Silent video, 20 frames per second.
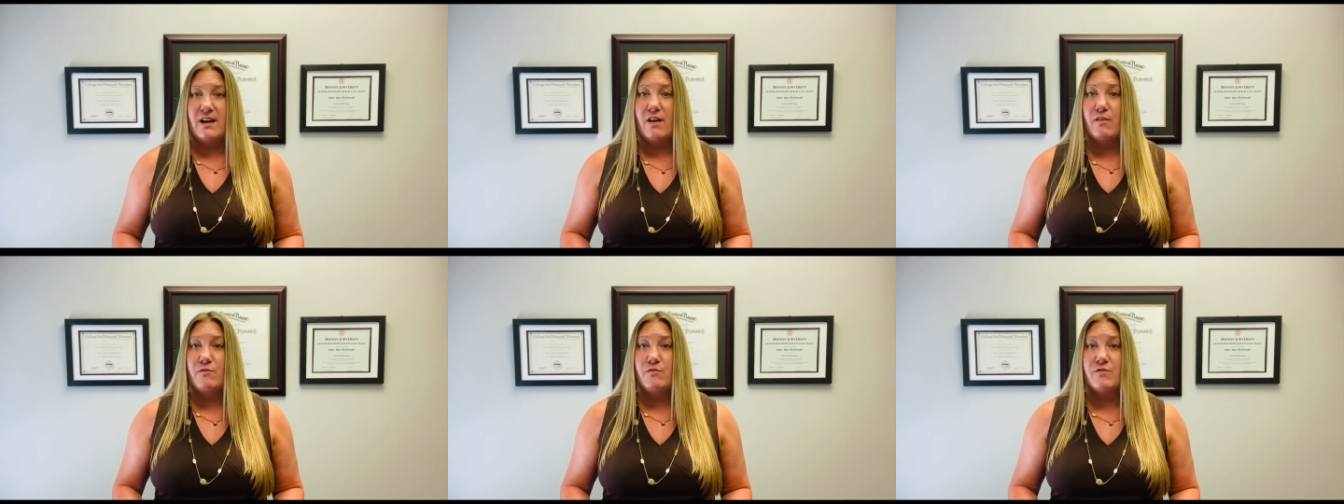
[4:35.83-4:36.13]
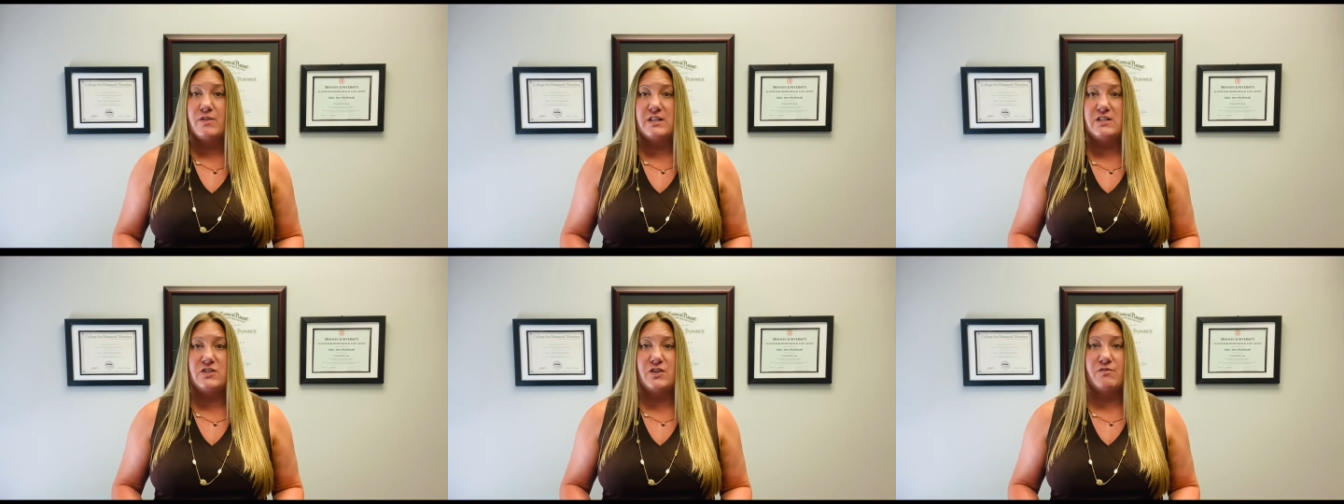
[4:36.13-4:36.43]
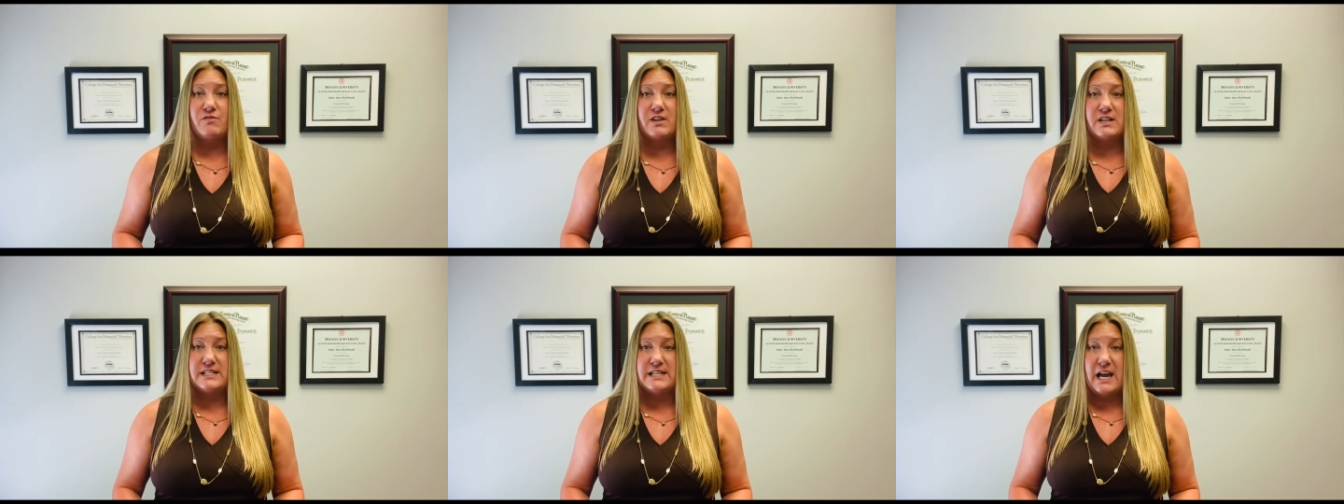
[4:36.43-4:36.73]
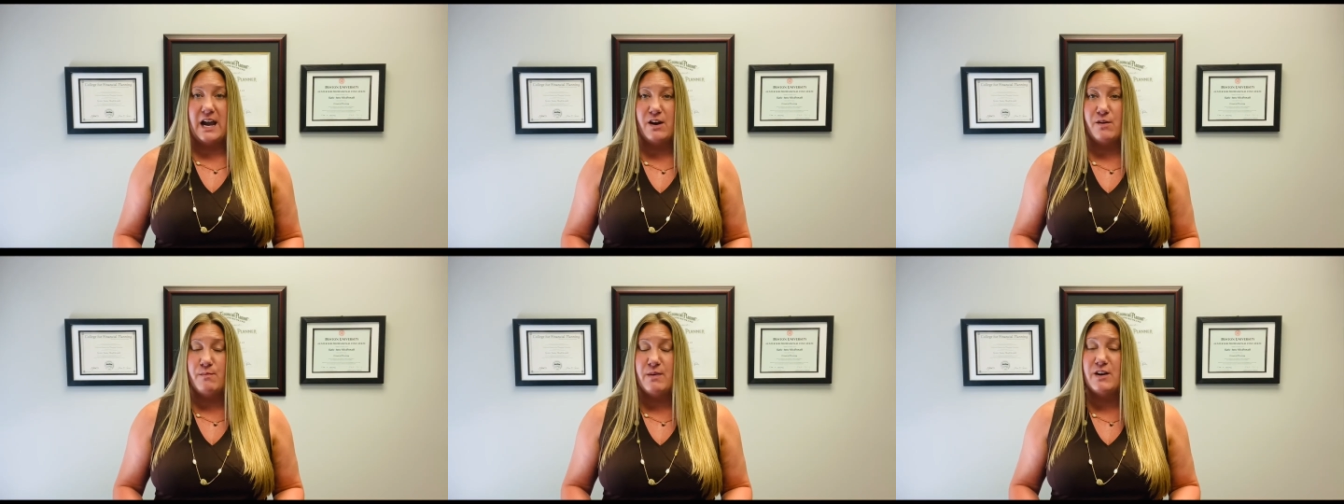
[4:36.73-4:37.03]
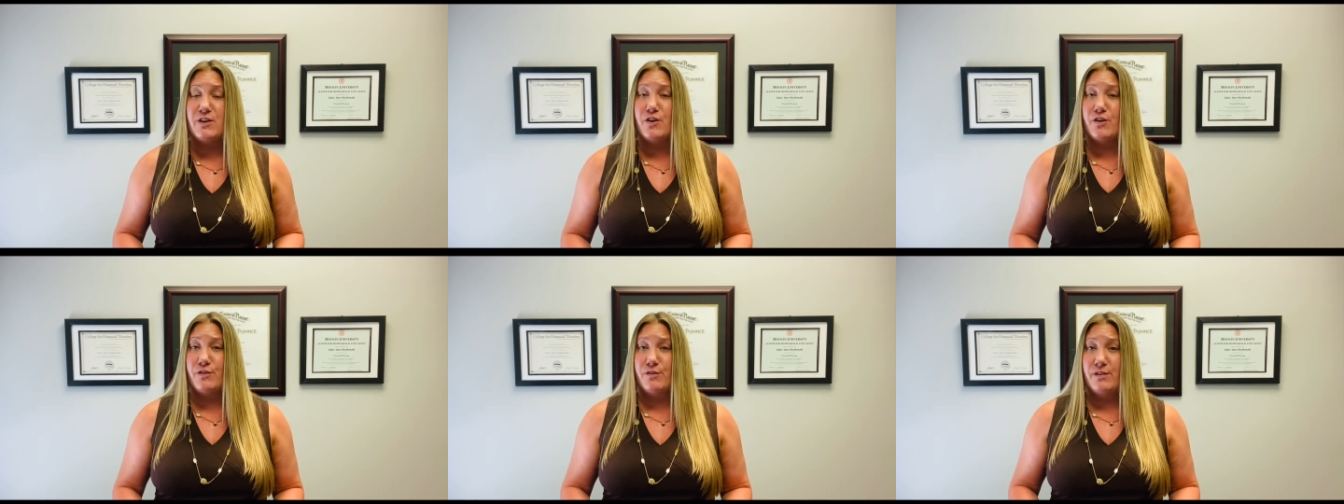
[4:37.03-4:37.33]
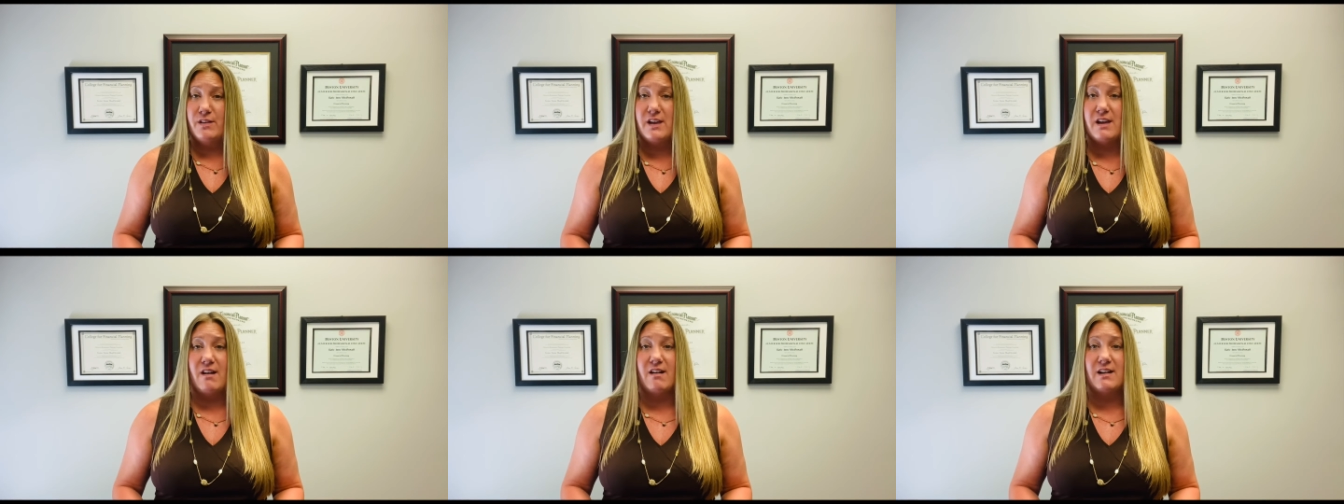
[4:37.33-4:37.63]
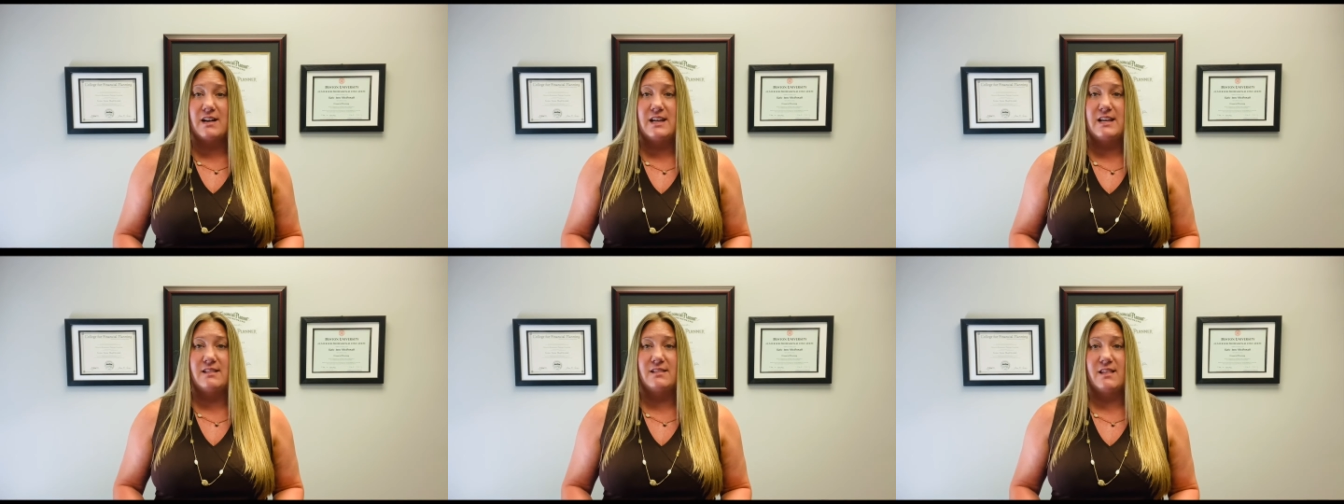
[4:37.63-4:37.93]
of reaching retirement early on
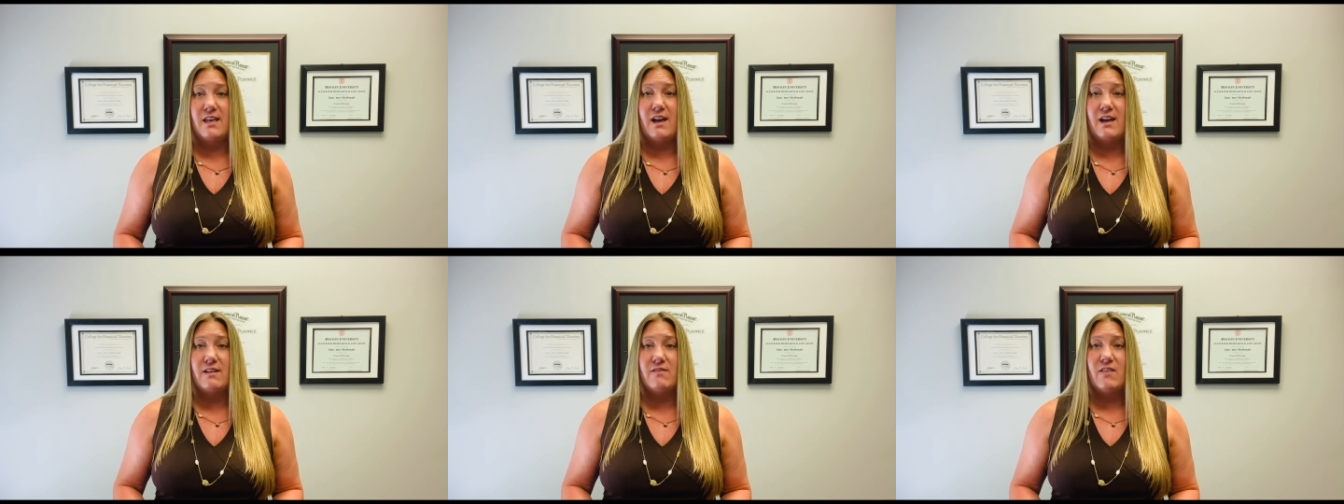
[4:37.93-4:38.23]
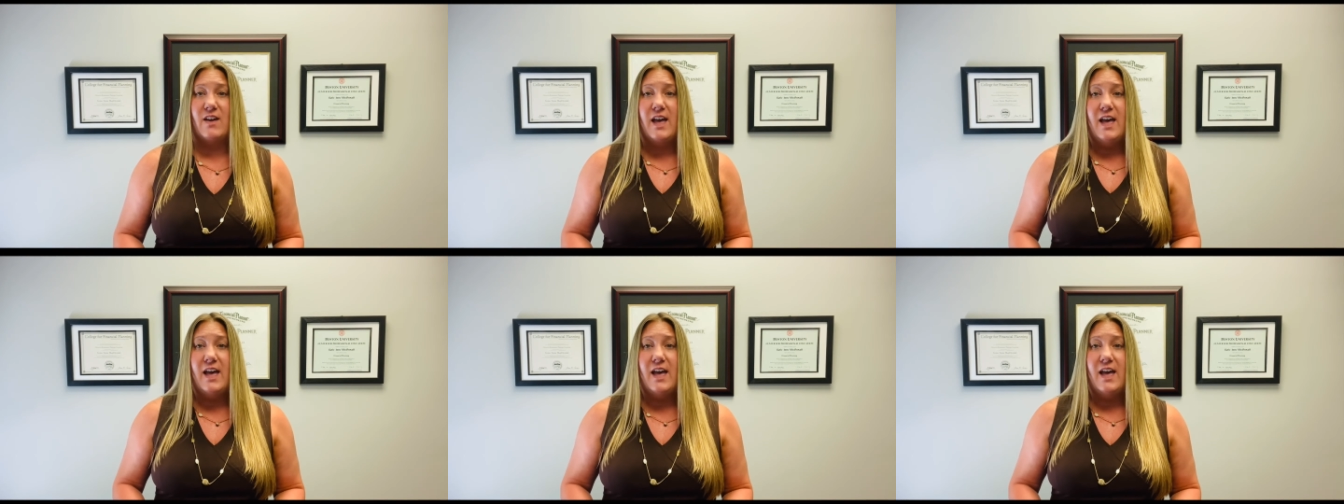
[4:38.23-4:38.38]
in life,